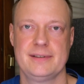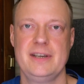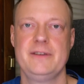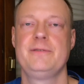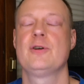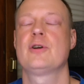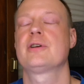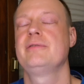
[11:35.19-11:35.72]

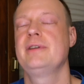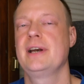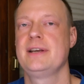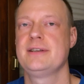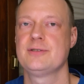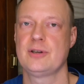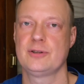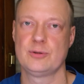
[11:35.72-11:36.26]
If your query
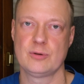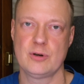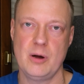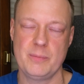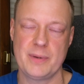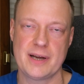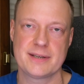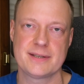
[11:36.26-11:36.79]
is not too
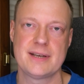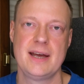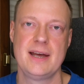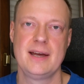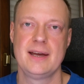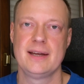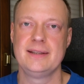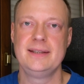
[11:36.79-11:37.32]
complex,
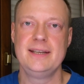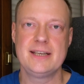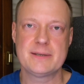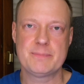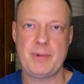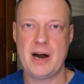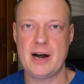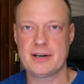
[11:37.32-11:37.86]

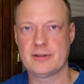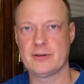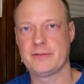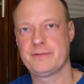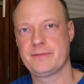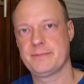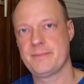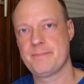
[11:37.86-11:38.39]
this part
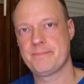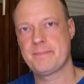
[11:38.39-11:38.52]
of